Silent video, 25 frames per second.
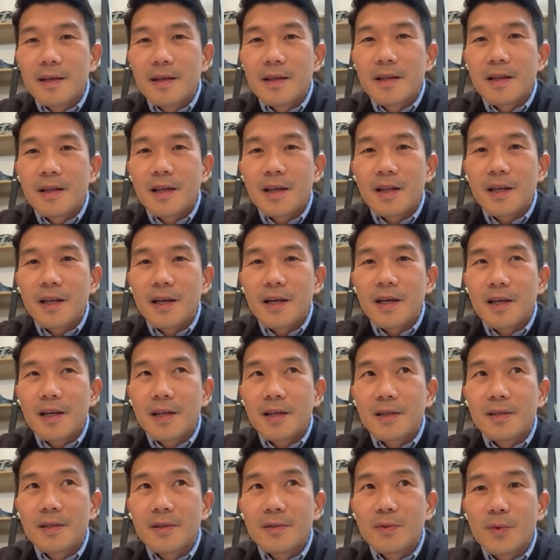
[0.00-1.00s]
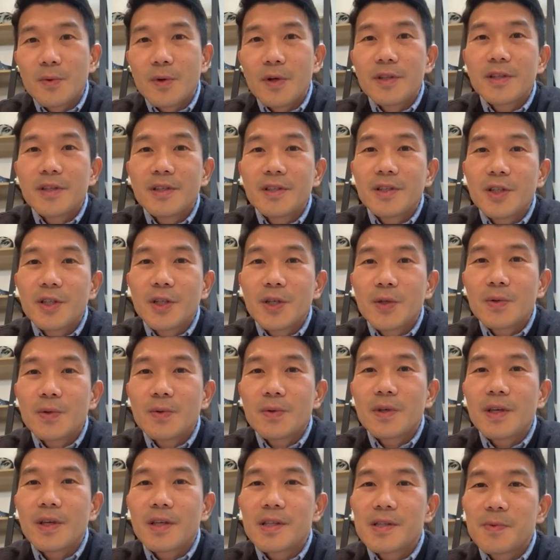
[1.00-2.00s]
Then I wanted
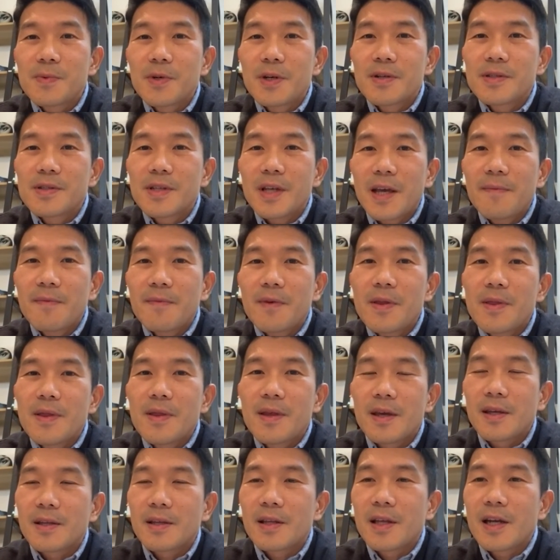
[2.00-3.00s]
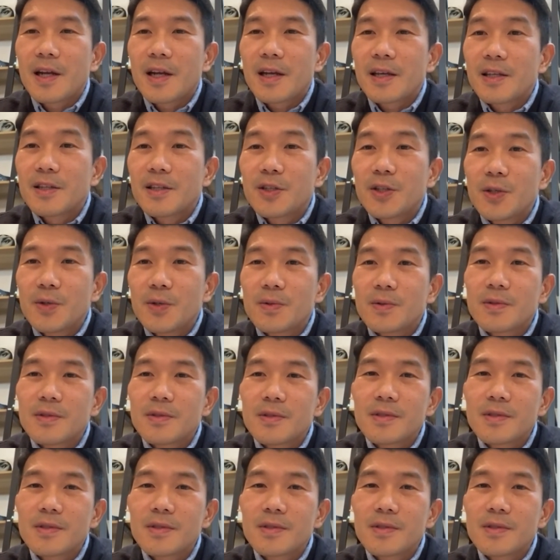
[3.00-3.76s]
to experience everything that I can do.